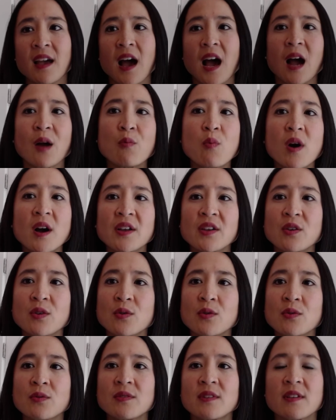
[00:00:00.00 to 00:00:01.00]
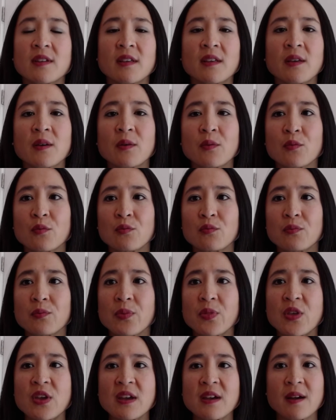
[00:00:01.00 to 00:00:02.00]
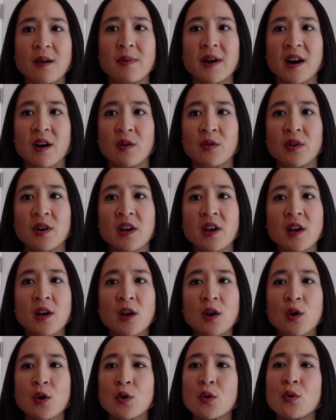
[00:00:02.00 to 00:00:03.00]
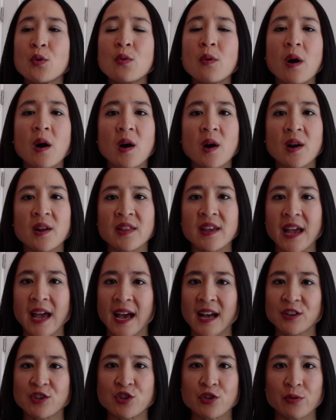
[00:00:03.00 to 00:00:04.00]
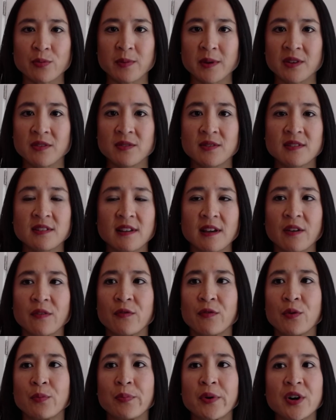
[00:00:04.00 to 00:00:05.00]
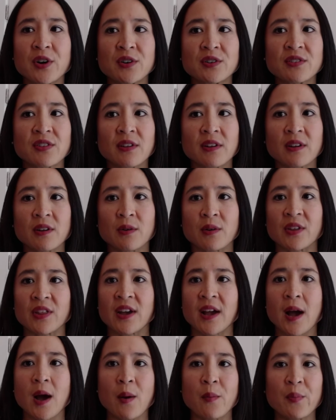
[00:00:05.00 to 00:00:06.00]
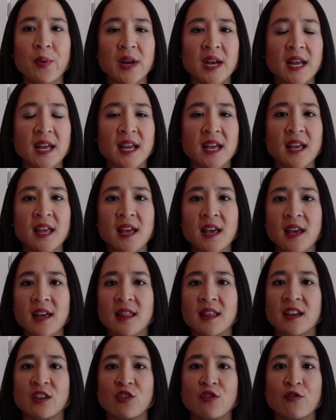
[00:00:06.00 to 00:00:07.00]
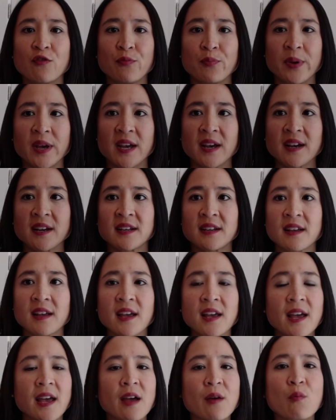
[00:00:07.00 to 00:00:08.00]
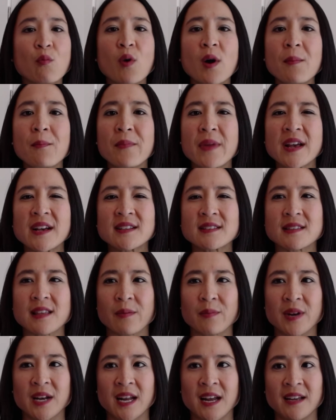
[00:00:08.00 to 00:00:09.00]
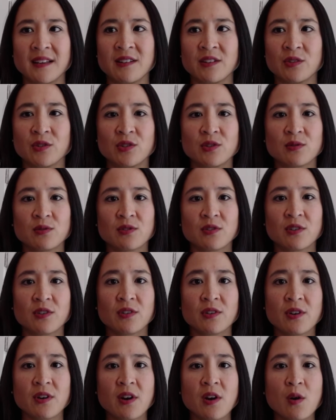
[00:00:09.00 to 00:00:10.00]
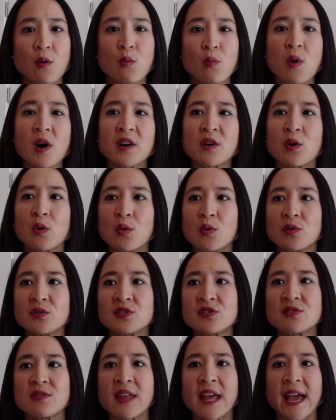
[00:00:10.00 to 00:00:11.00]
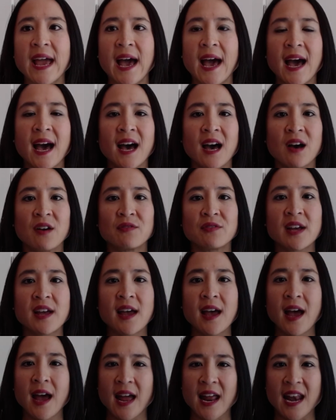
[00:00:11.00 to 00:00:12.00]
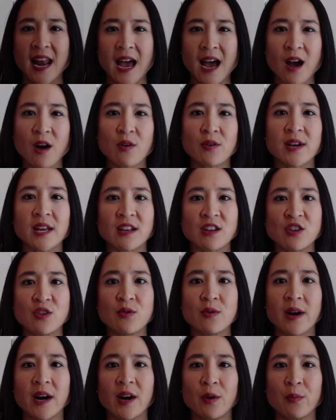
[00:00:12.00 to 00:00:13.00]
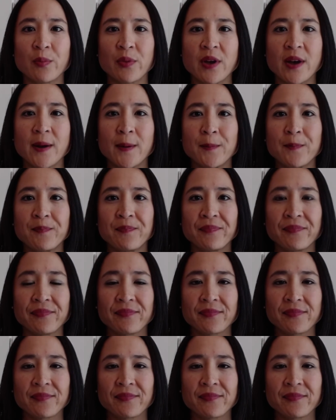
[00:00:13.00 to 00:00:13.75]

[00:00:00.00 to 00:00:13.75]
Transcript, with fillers: I want you to think about who are the attributes of the person or the company that you've picked and what makes them an ideal user? What goals do they have? And how can you help them?